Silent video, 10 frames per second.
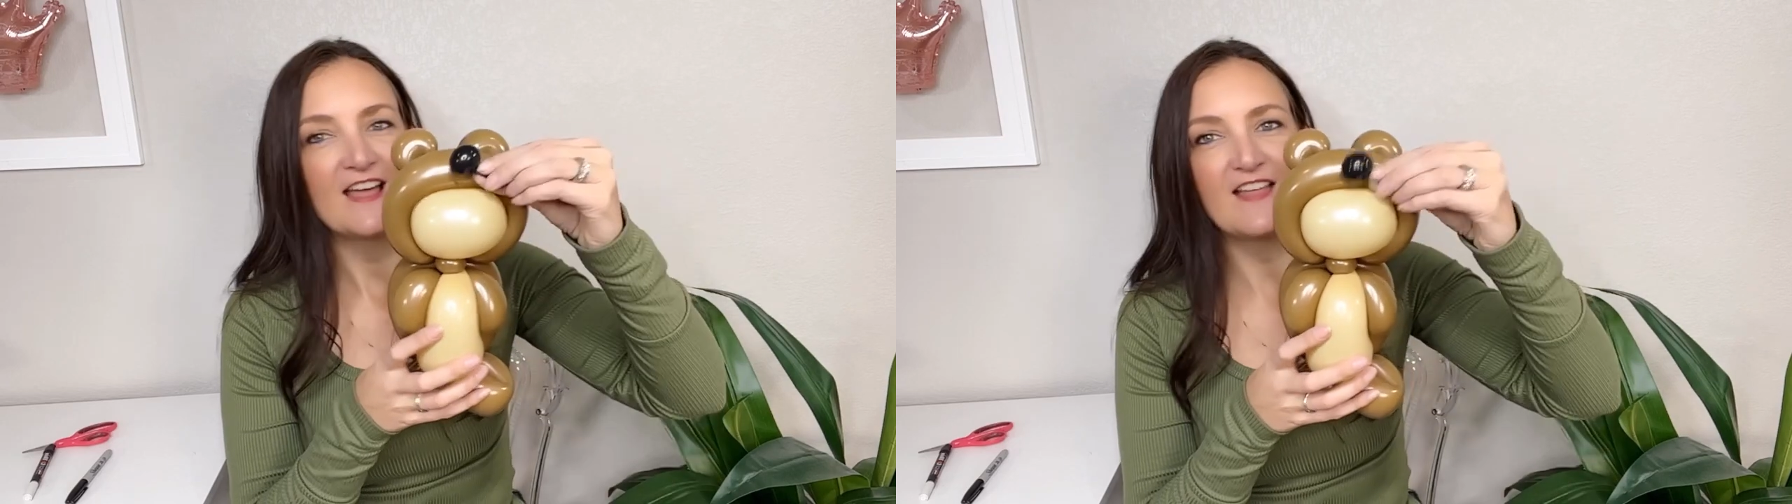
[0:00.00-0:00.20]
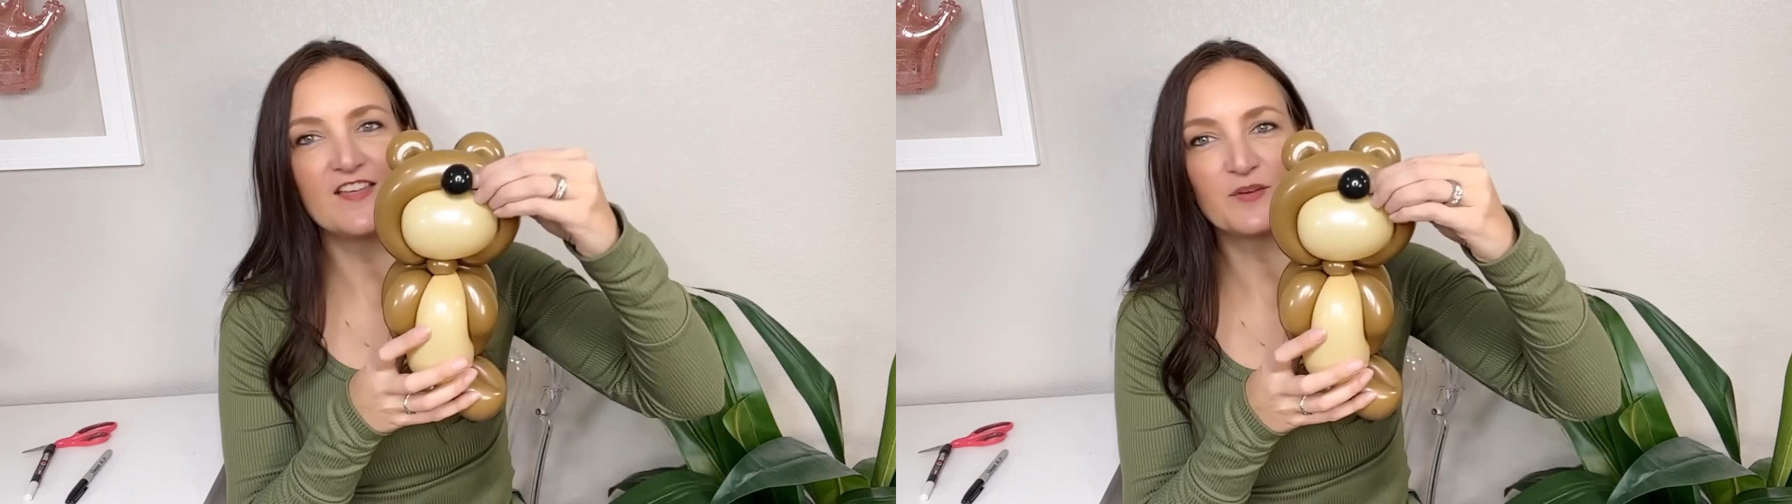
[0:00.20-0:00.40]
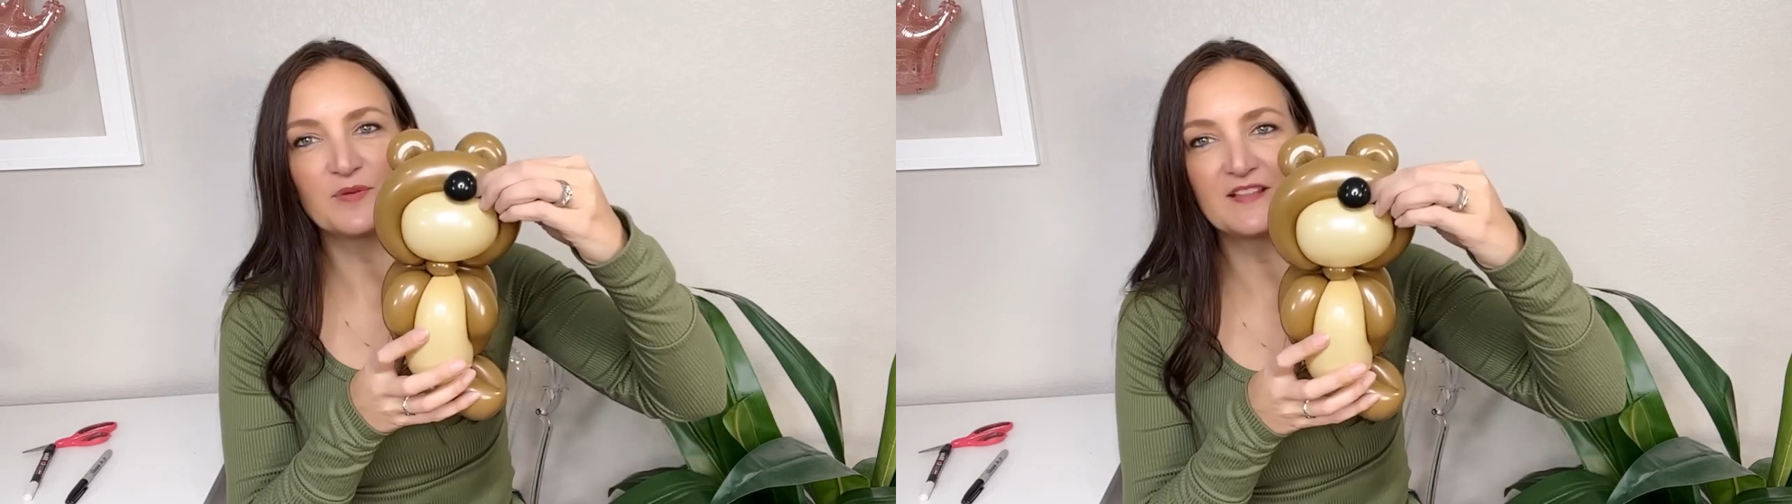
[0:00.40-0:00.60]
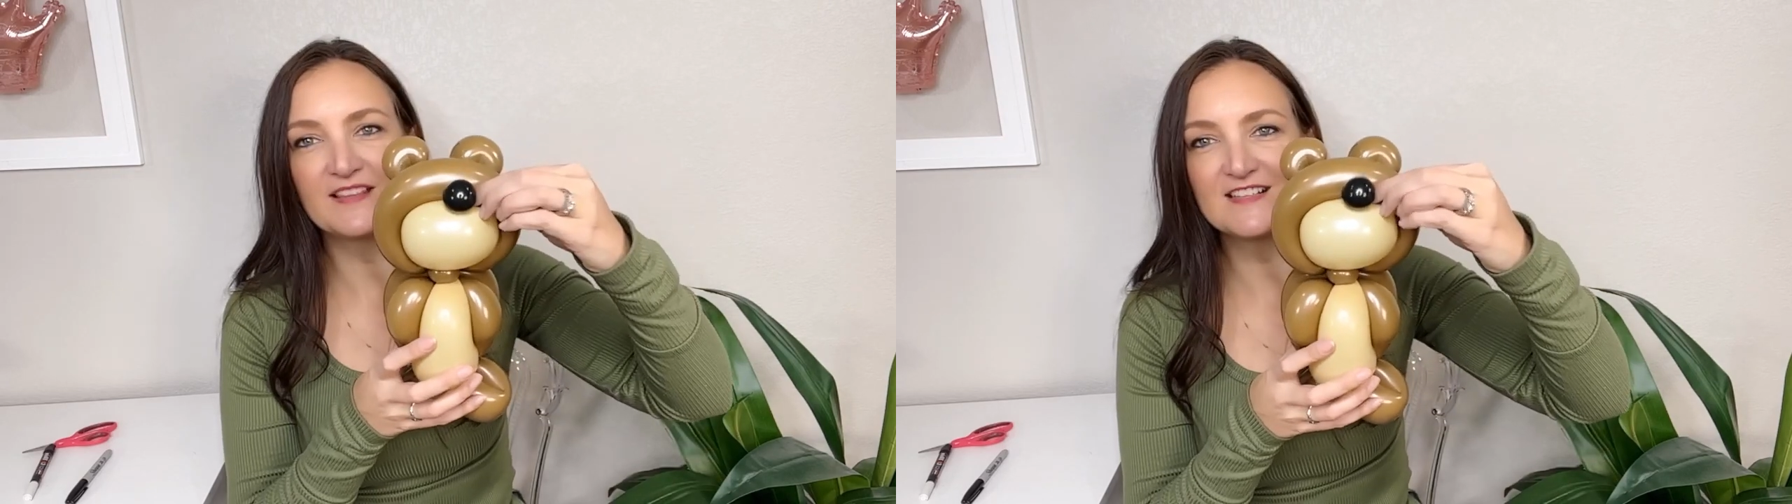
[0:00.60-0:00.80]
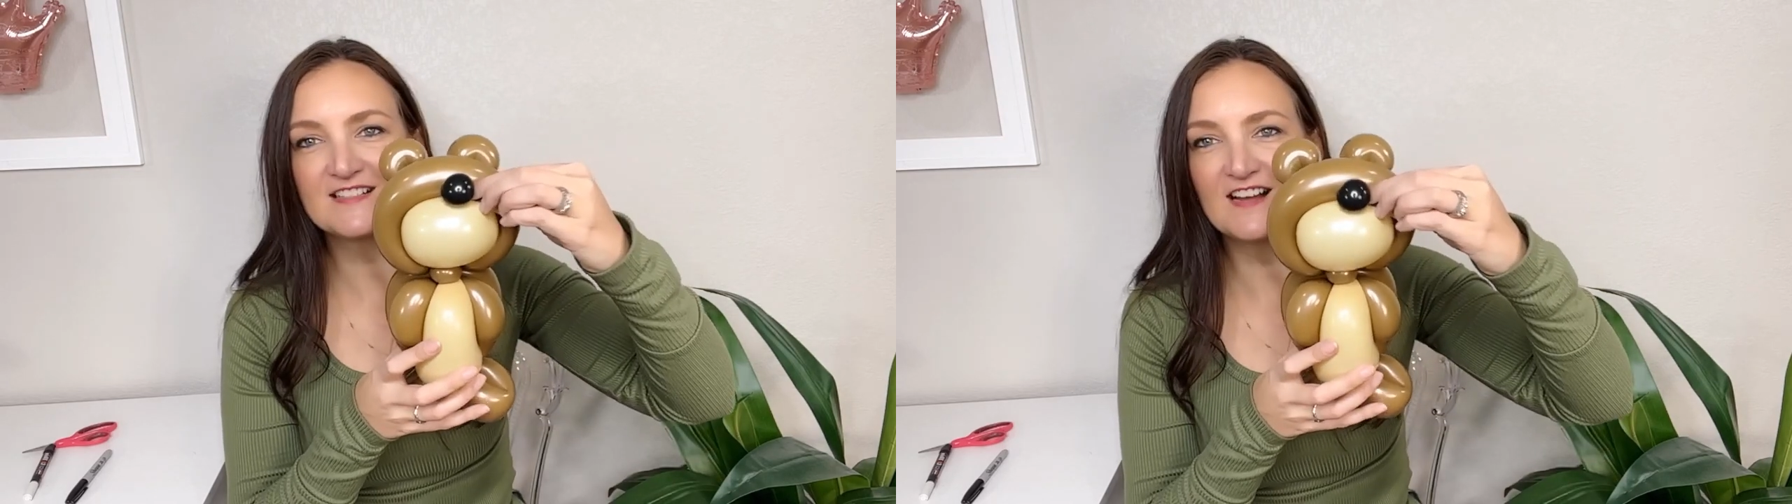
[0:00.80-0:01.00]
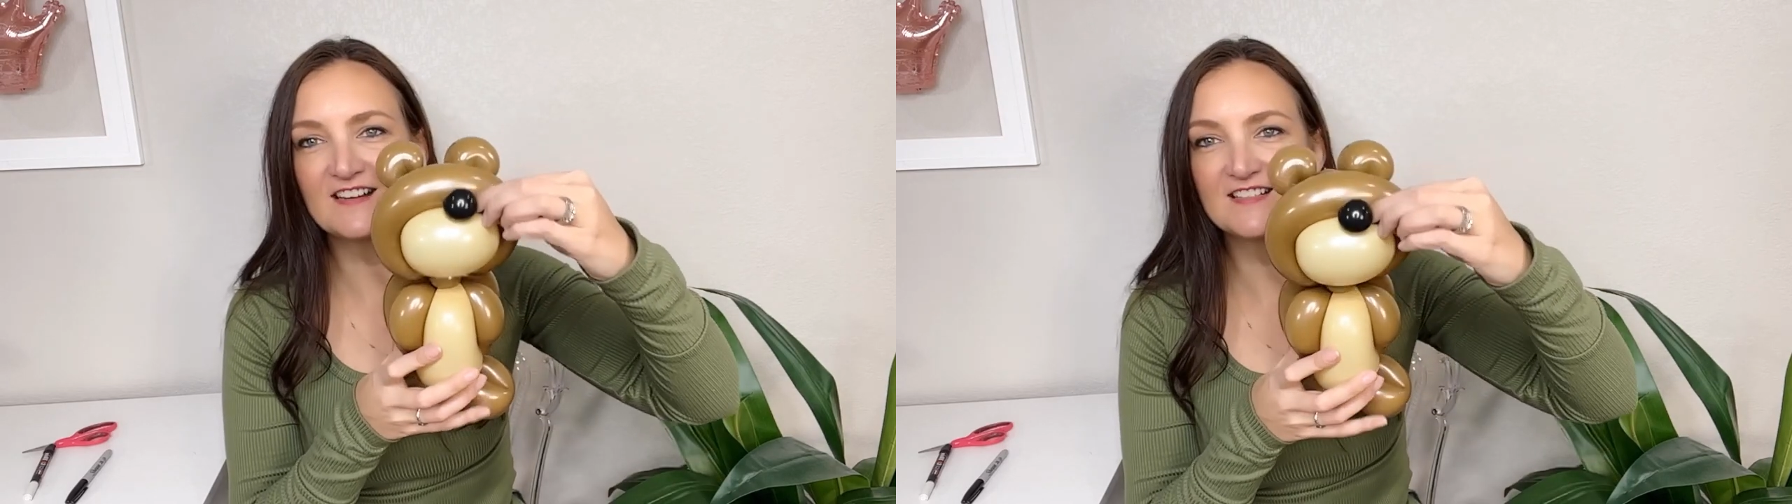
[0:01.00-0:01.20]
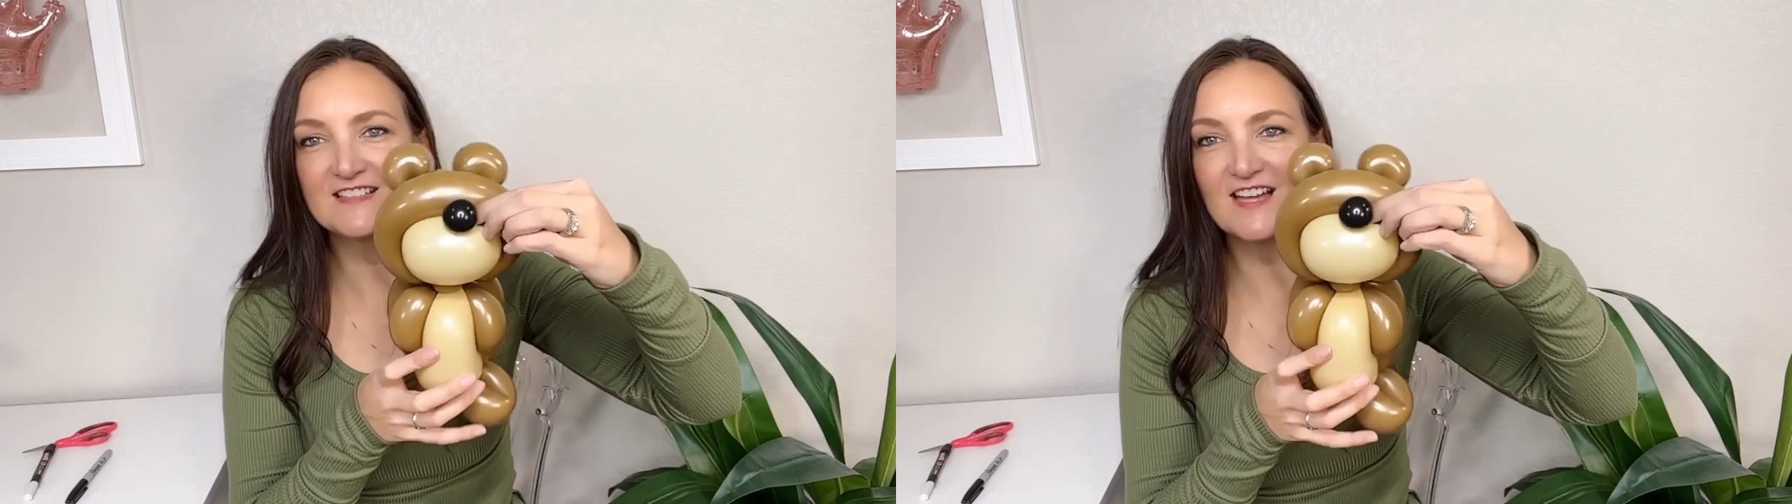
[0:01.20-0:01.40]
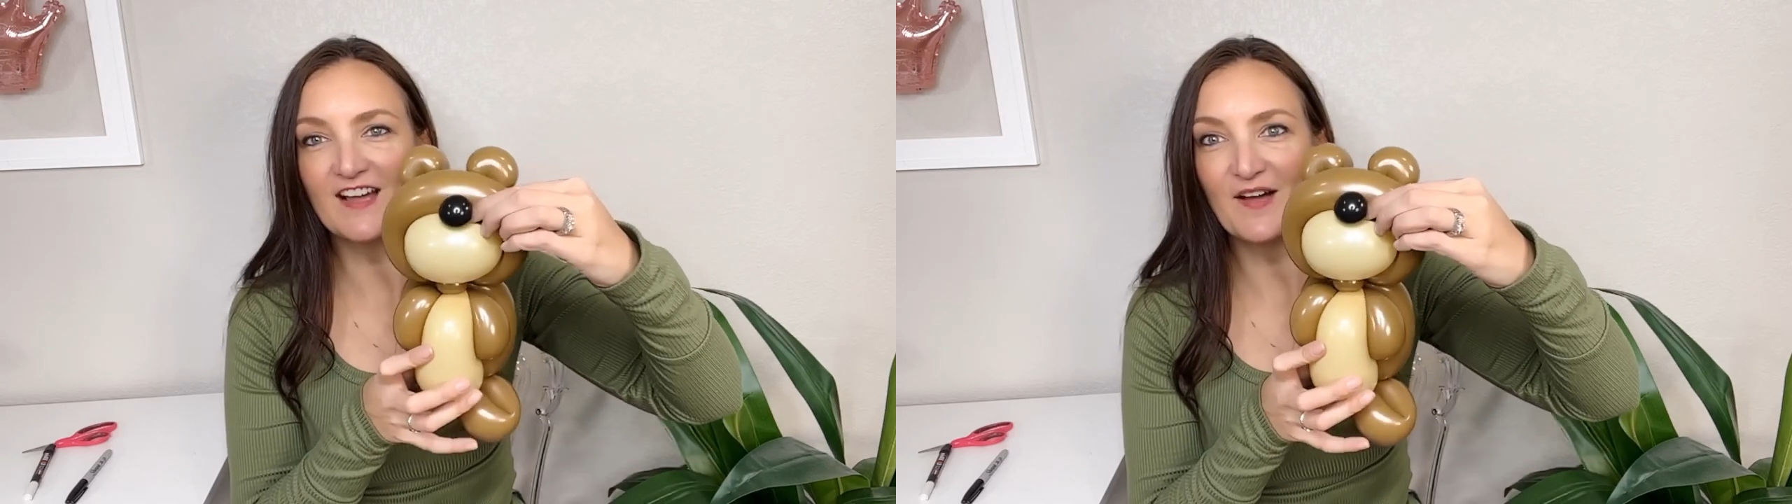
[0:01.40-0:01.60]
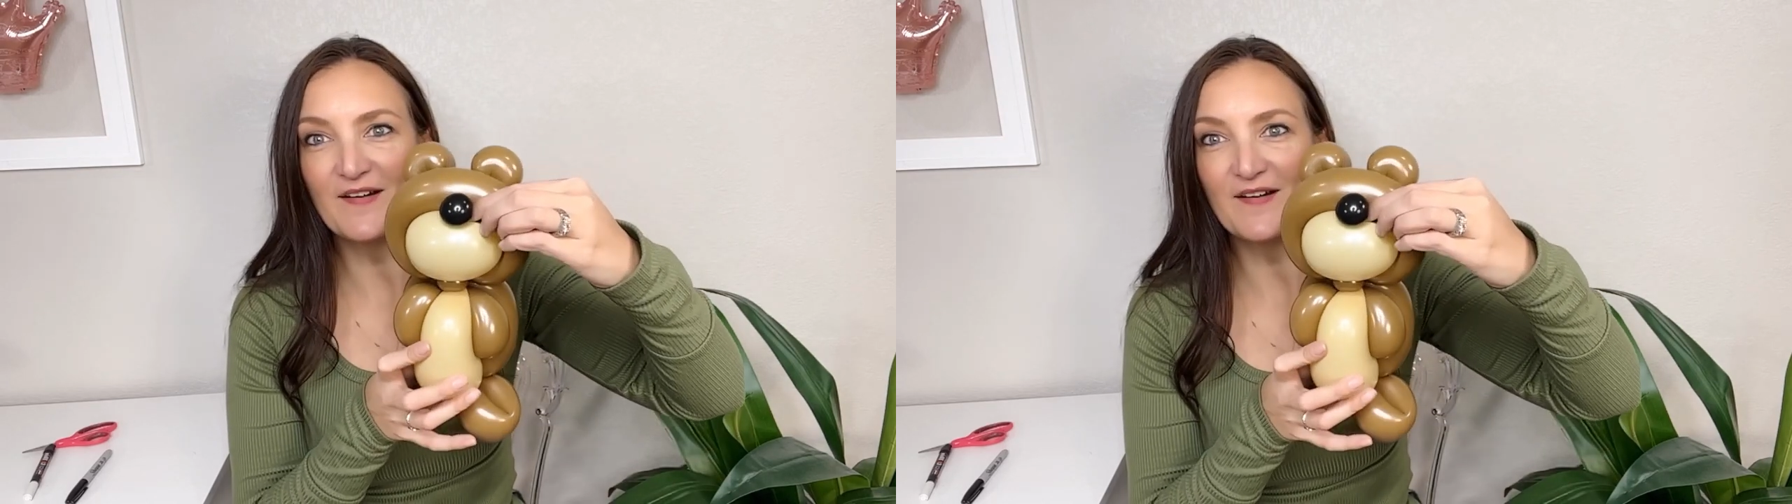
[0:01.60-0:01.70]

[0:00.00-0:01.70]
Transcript: and then you put this on it's like,